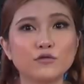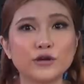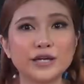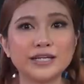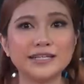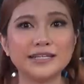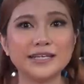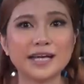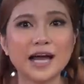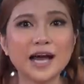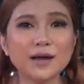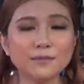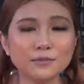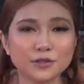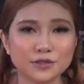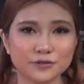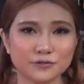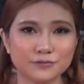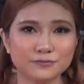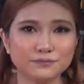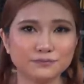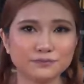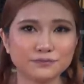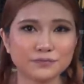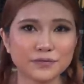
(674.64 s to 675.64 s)

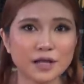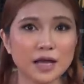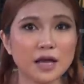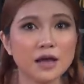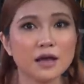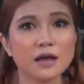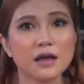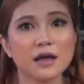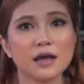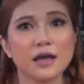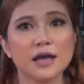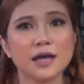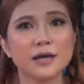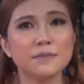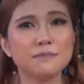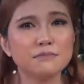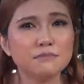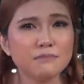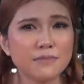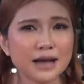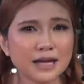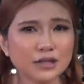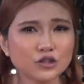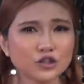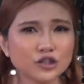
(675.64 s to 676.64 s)
radiometer. It
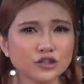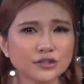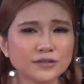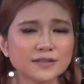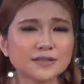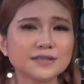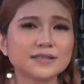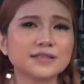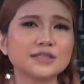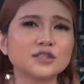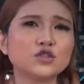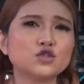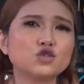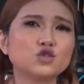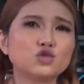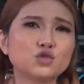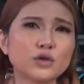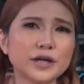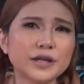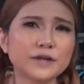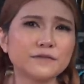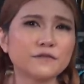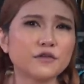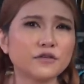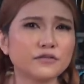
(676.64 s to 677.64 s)
measures the
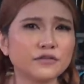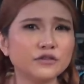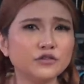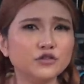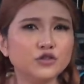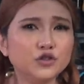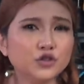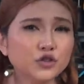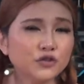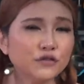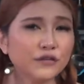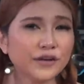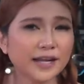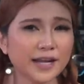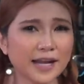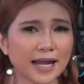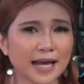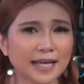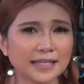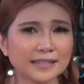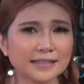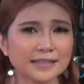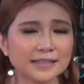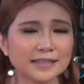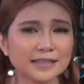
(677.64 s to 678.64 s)
strength of the UV
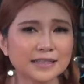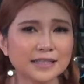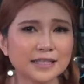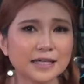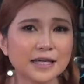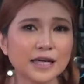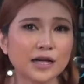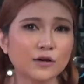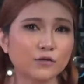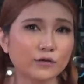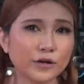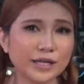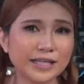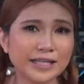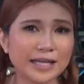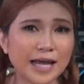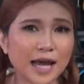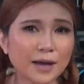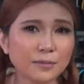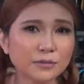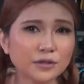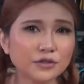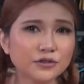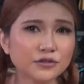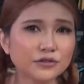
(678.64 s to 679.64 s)
light. A
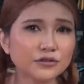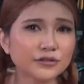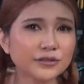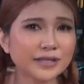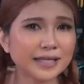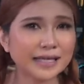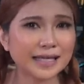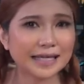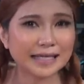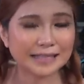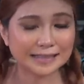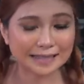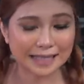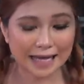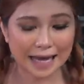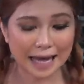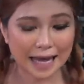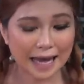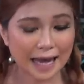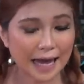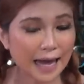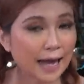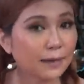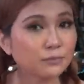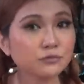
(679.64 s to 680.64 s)
radiometer is
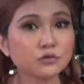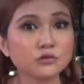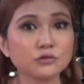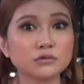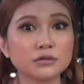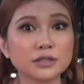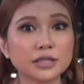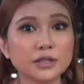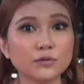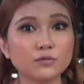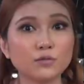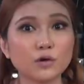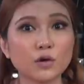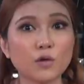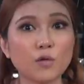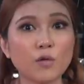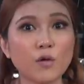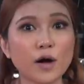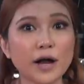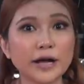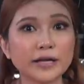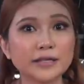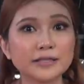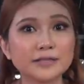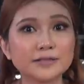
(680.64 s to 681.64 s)
absolutely
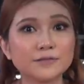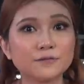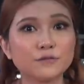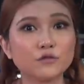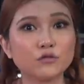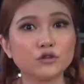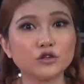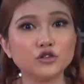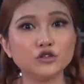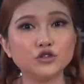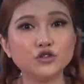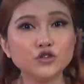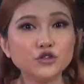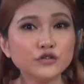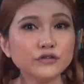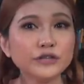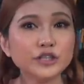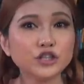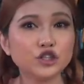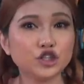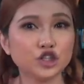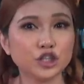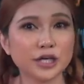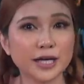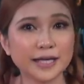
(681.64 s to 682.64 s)
required for
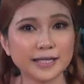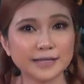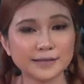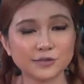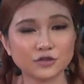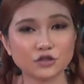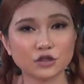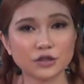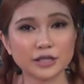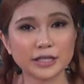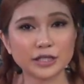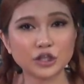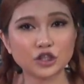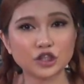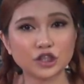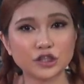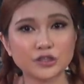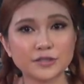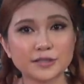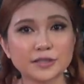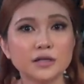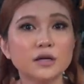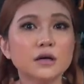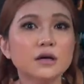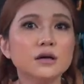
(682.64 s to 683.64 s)
UVGI
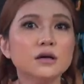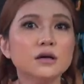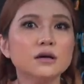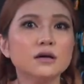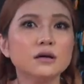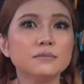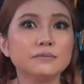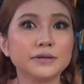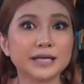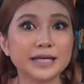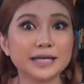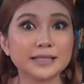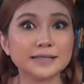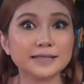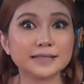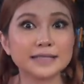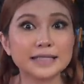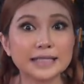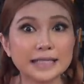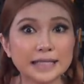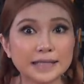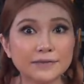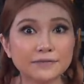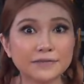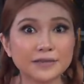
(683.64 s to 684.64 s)
installations because
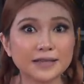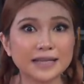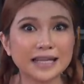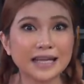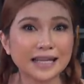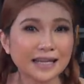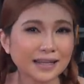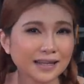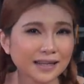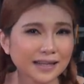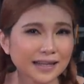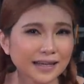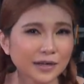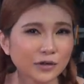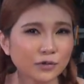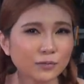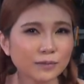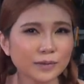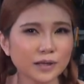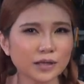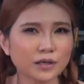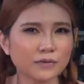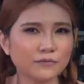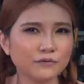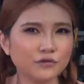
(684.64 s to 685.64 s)
even a little
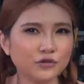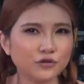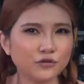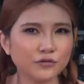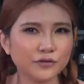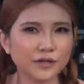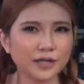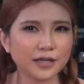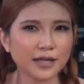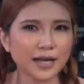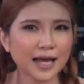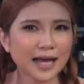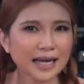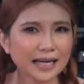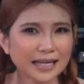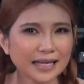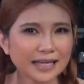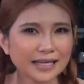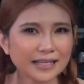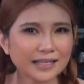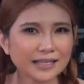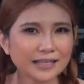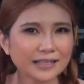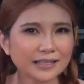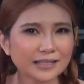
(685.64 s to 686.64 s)
bit of UV
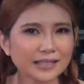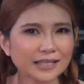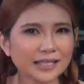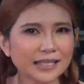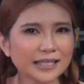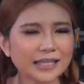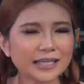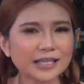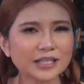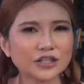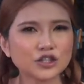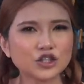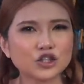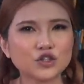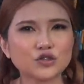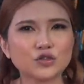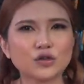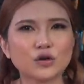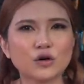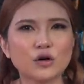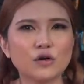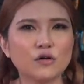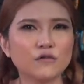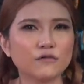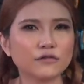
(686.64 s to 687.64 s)
light
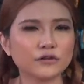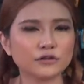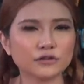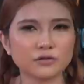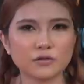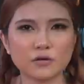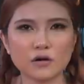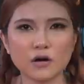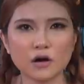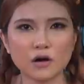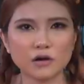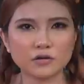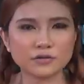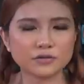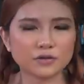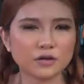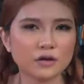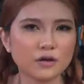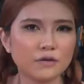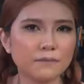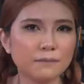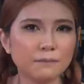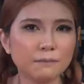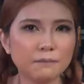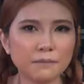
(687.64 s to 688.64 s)
leakage over the course
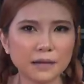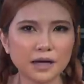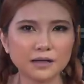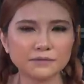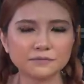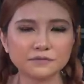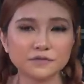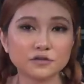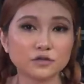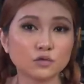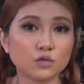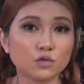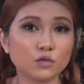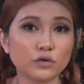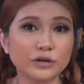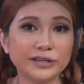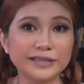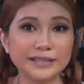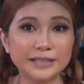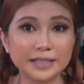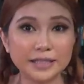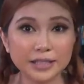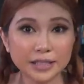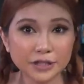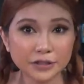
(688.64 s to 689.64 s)
of months or
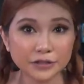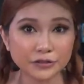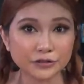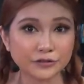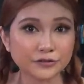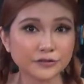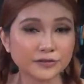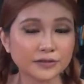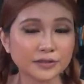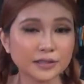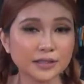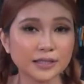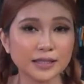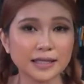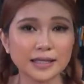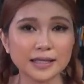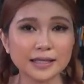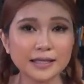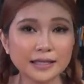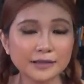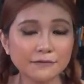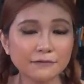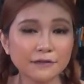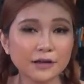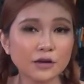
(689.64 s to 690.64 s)
years in a
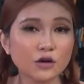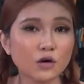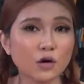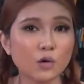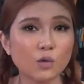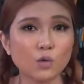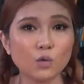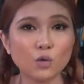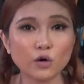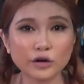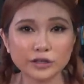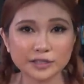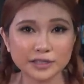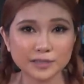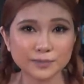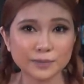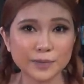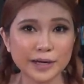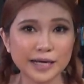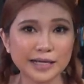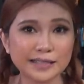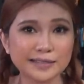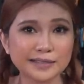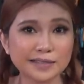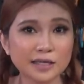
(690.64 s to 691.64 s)
living or
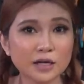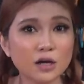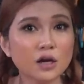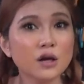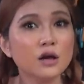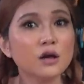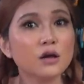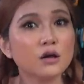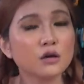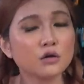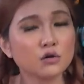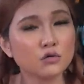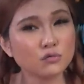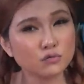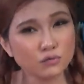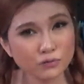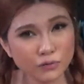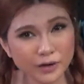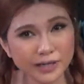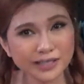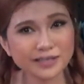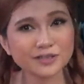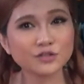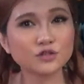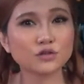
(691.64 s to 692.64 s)
workspace could
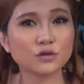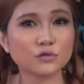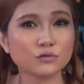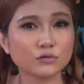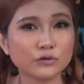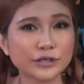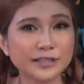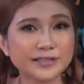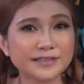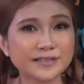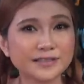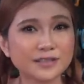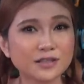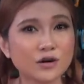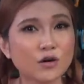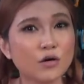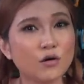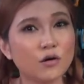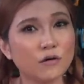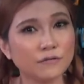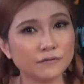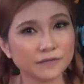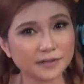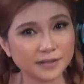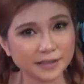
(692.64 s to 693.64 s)
raise your risk
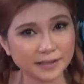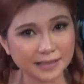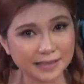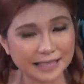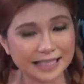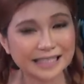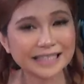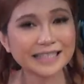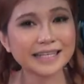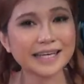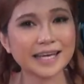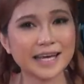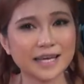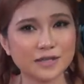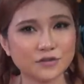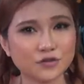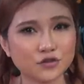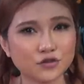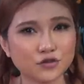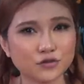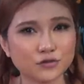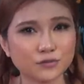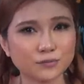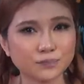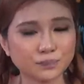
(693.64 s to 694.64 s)
of skin
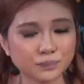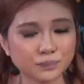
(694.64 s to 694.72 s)
cancer.